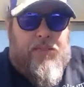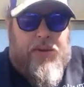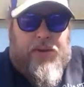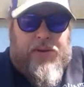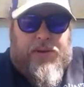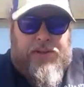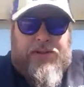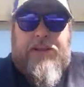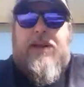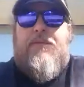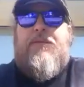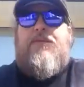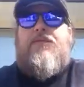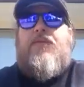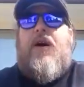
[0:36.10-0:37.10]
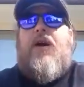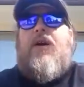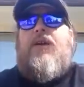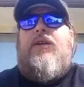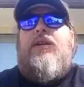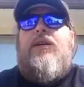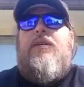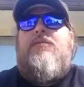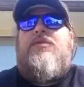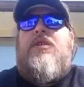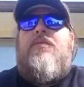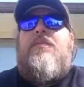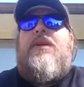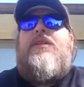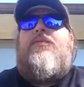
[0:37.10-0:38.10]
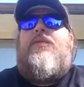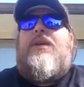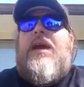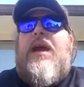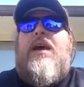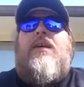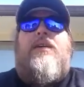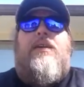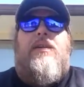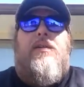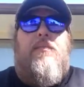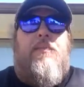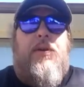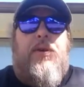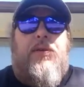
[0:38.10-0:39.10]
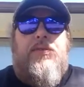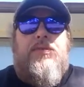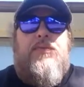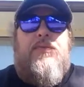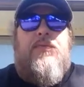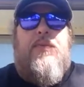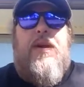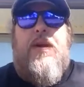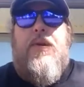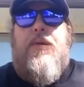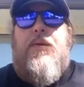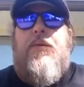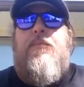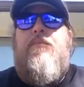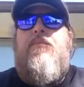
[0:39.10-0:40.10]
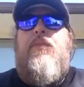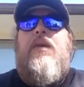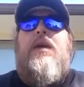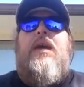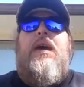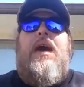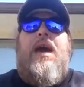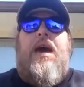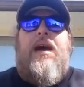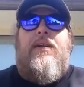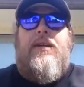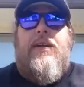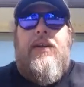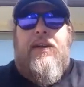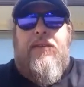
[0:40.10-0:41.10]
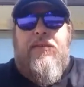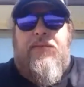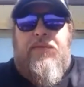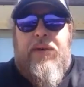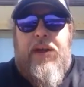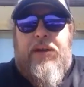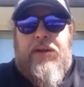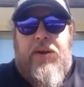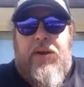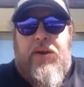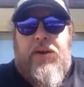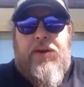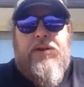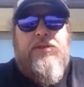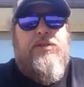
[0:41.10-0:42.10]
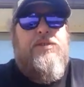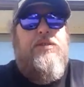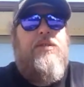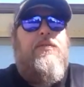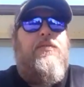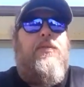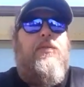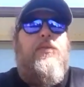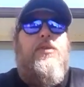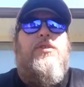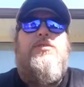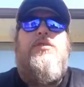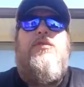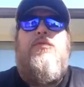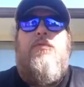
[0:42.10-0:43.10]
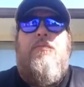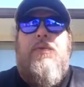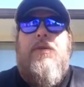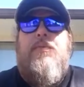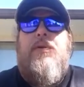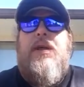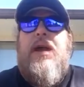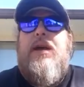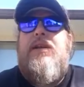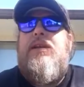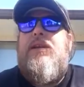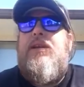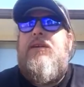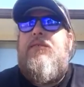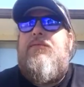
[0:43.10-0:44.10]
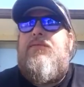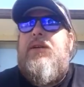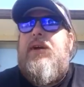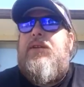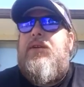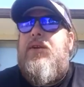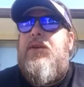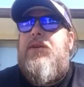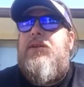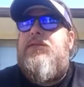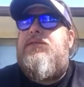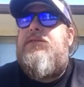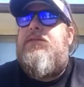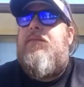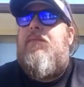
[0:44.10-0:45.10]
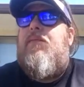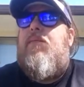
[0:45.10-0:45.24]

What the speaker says: Building 7 falling. I'm talking about the reality. The buildings fell. How did it affect us? For the ones who remember it, how did it affect us?